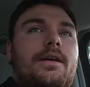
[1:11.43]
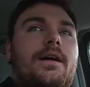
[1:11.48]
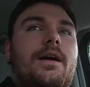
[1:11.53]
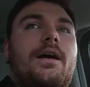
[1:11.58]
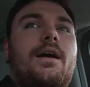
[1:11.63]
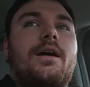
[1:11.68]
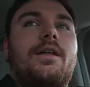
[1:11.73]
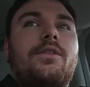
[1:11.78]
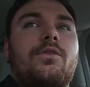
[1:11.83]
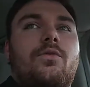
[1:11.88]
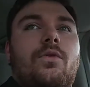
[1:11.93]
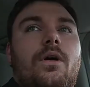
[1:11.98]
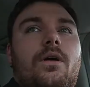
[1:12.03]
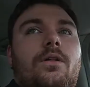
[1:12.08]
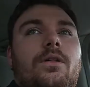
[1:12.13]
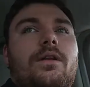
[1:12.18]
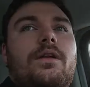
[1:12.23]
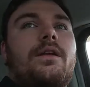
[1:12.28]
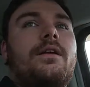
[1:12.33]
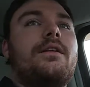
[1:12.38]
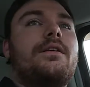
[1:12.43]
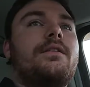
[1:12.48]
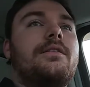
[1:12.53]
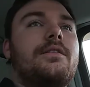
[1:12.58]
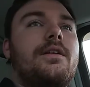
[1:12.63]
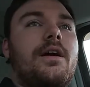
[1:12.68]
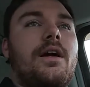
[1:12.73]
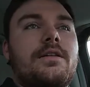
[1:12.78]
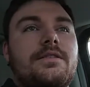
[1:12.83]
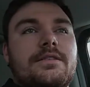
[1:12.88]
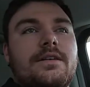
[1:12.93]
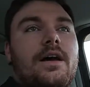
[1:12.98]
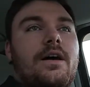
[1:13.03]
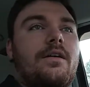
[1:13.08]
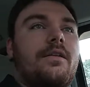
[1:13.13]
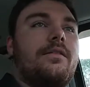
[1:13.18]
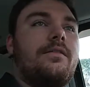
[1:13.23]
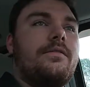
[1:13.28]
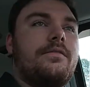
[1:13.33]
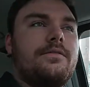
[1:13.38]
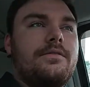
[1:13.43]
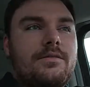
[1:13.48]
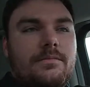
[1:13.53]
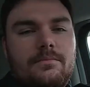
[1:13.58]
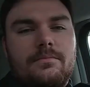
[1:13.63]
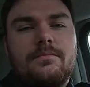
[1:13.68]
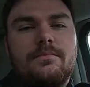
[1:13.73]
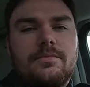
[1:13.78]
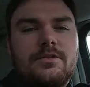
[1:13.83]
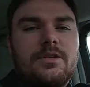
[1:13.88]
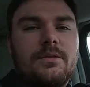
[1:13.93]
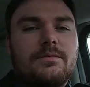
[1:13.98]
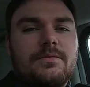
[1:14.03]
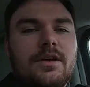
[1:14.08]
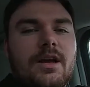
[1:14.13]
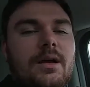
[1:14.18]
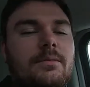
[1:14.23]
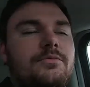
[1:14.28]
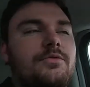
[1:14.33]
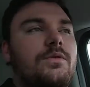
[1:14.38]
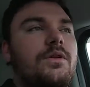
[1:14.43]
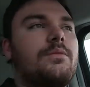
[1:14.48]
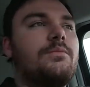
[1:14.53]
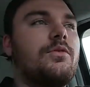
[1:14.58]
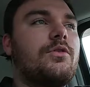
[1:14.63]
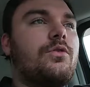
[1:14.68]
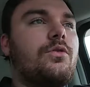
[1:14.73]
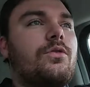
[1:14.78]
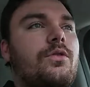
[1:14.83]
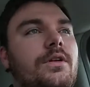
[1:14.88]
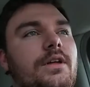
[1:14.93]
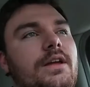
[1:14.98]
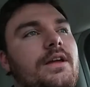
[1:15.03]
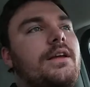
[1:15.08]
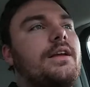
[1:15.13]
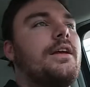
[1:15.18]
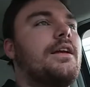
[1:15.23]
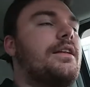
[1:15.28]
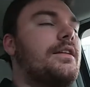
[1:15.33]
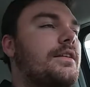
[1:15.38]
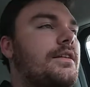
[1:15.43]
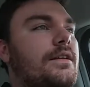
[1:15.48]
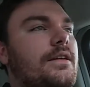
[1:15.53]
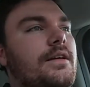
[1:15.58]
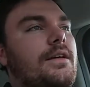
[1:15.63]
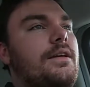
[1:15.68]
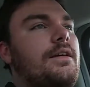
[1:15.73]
The quality cuts out sometimes when I'm recording, and